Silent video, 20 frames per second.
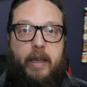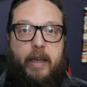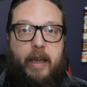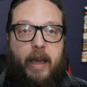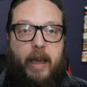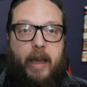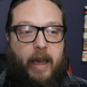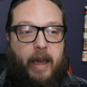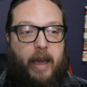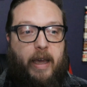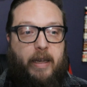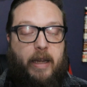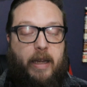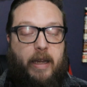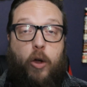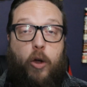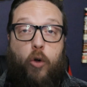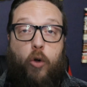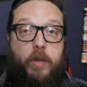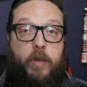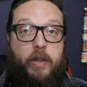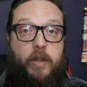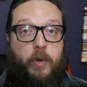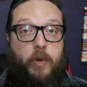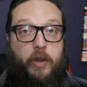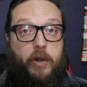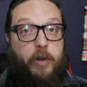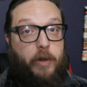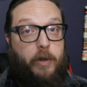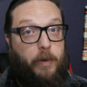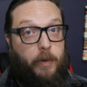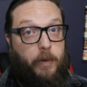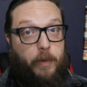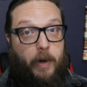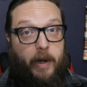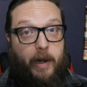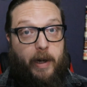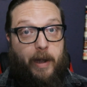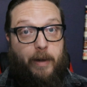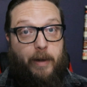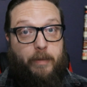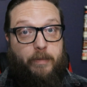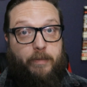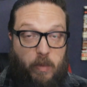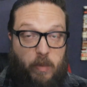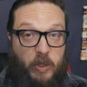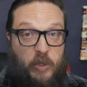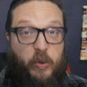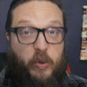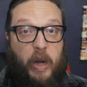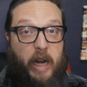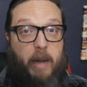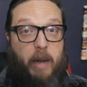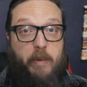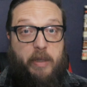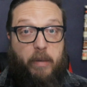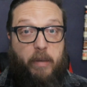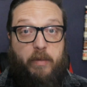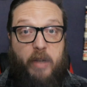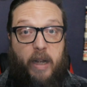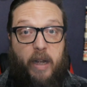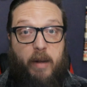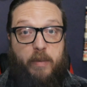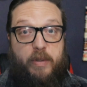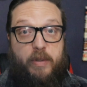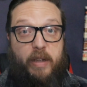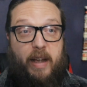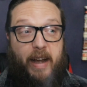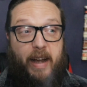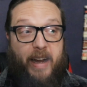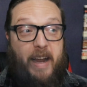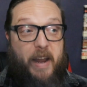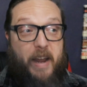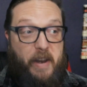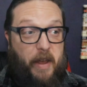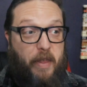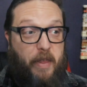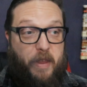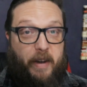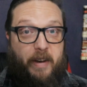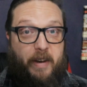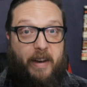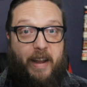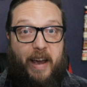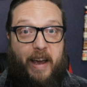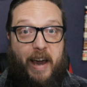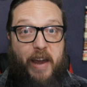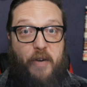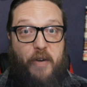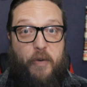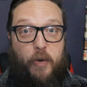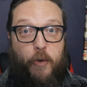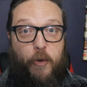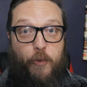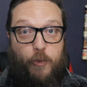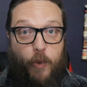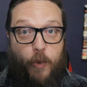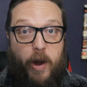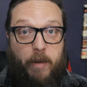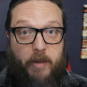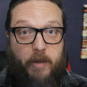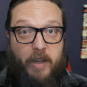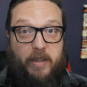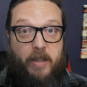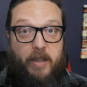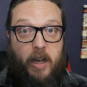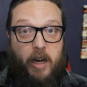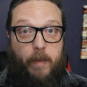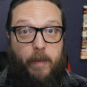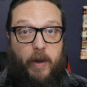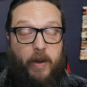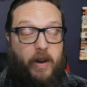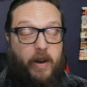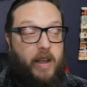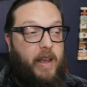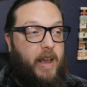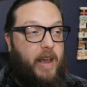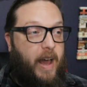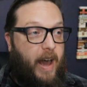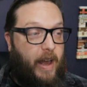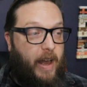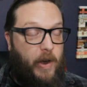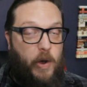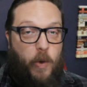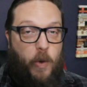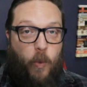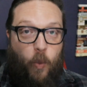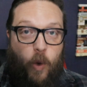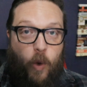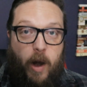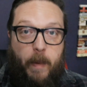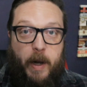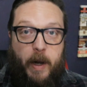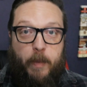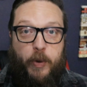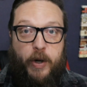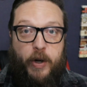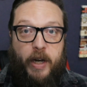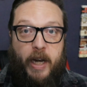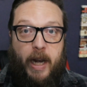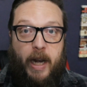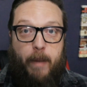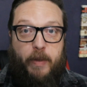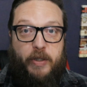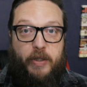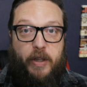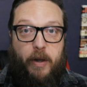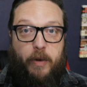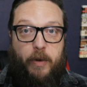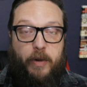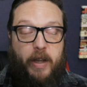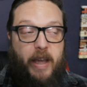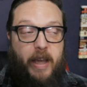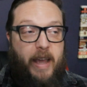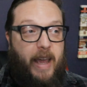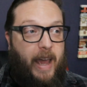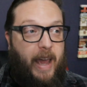And I hope that's what you're doing right now. Straight up, sometimes I got nothing. I don't know what I'm going to talk about. I don't know what I'm going to put in an episode.